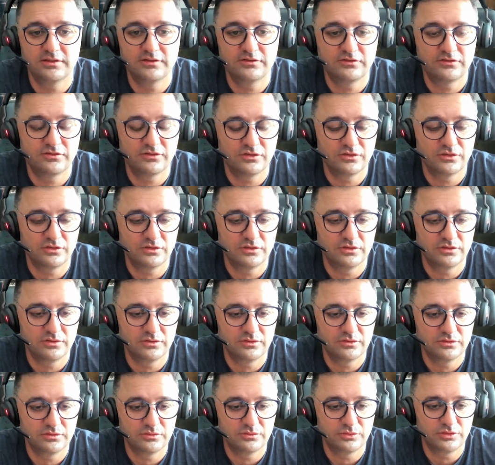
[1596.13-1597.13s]

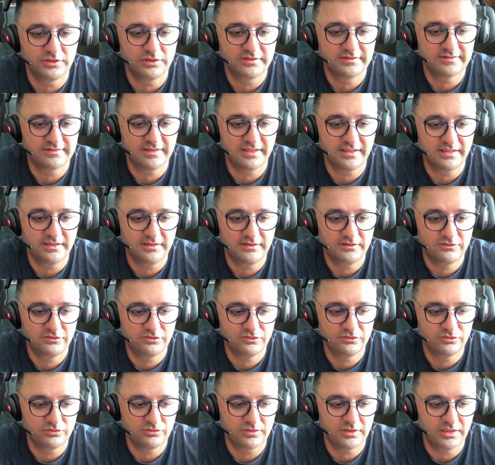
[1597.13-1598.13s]
So we're excited
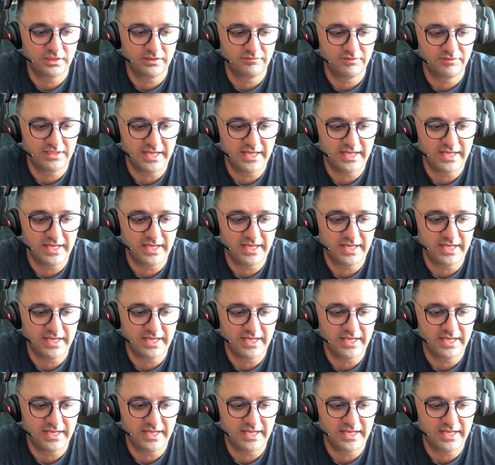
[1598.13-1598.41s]
to kind